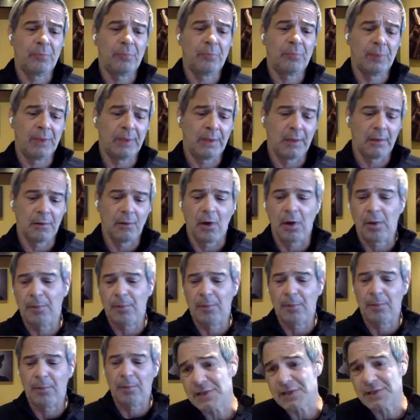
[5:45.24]
speaking,
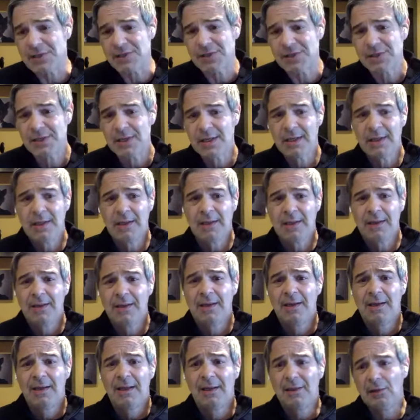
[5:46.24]
long before I knew
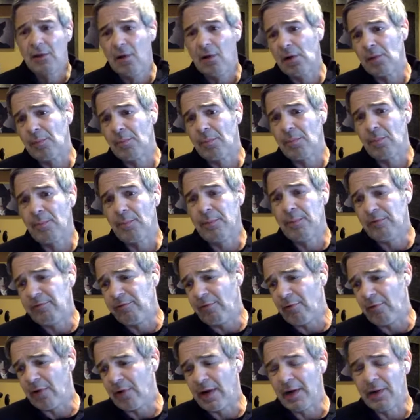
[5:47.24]
Chris, and
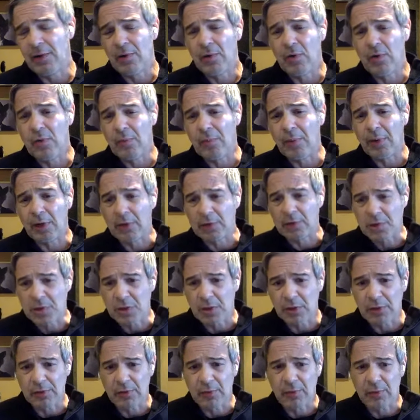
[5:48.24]
long before I knew
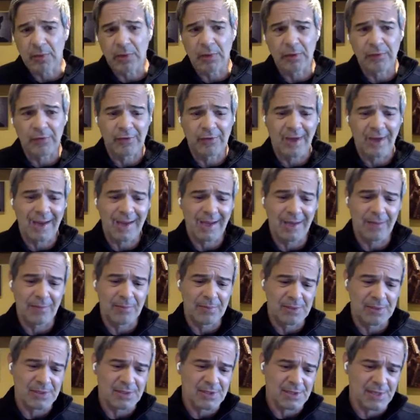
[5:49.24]
who Bart Chilton was,
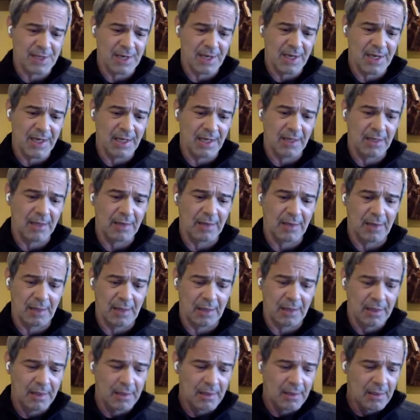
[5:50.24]
I had been saying
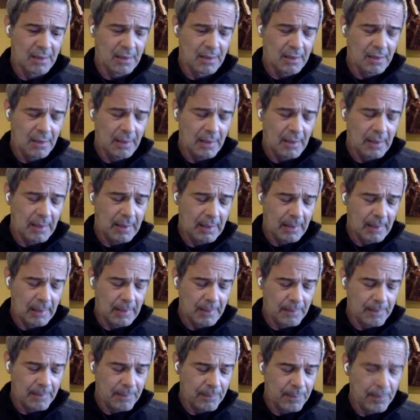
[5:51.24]
that
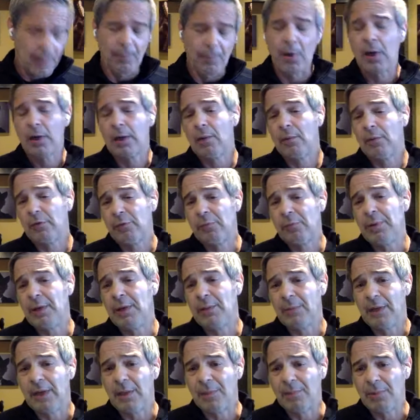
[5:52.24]
um, the market was being
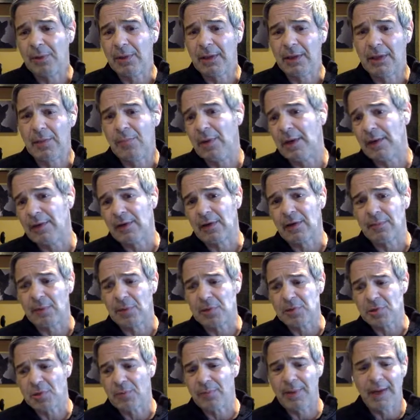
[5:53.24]
manipulated by the commercial
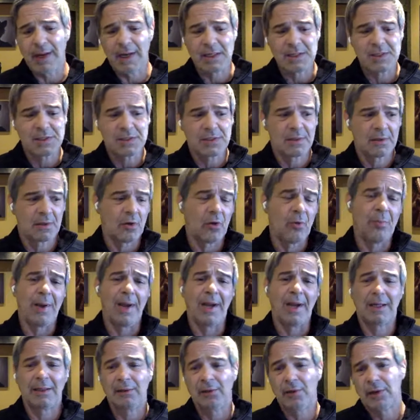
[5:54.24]
banks. You go back and
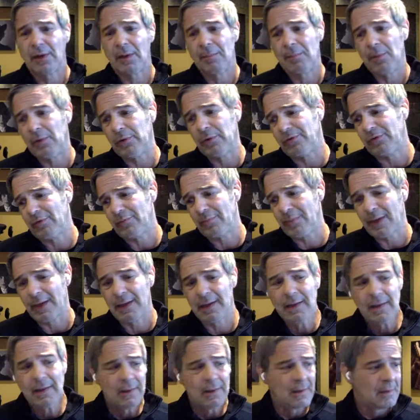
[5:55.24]
look at most of my
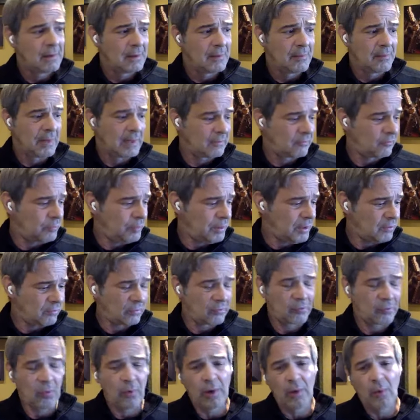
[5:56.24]
my speeches
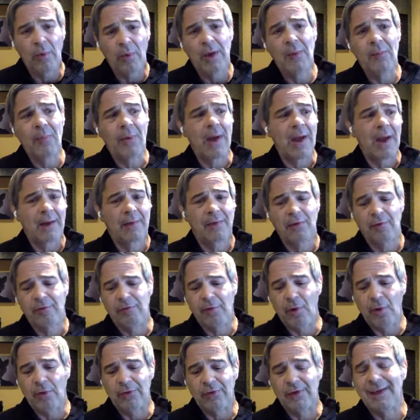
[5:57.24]
going way back. The
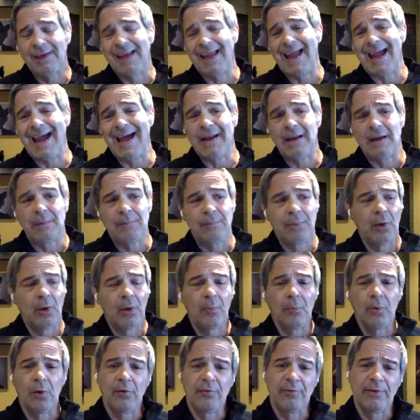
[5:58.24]
folks at GATA,
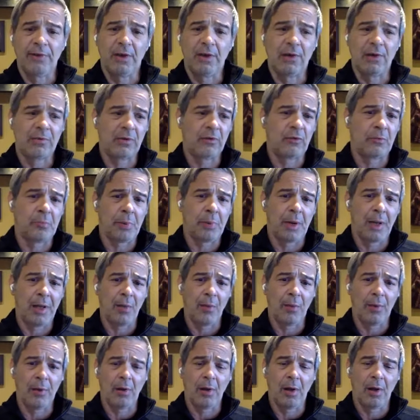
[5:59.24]
Bill Murphy and Chris
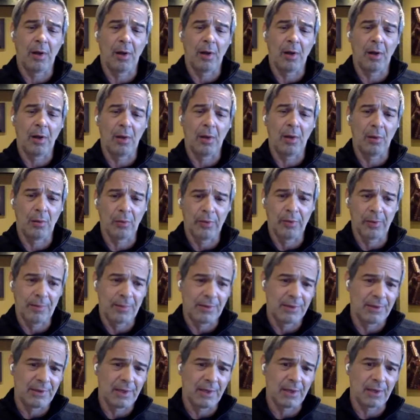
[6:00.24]
Powell, we all owe
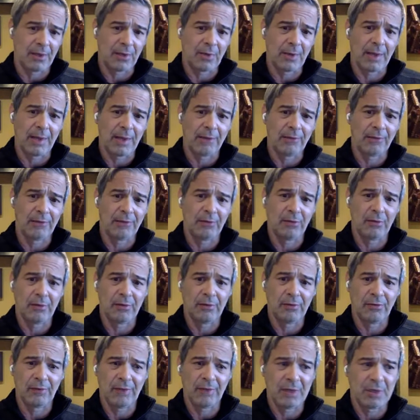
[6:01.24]
them a debt of
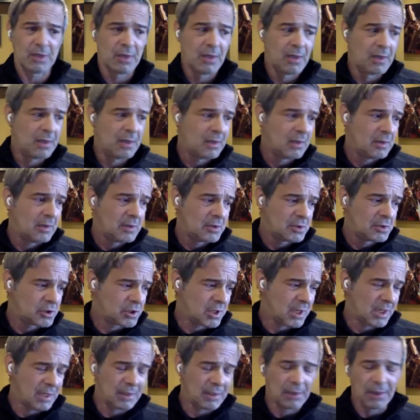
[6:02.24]
gratitude as they
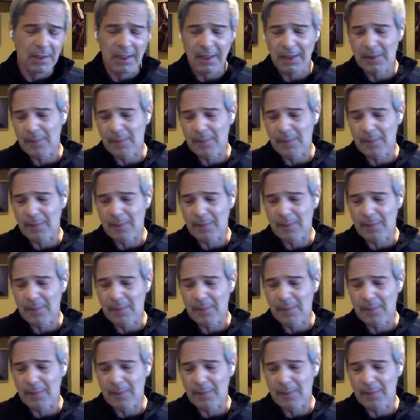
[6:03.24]
shined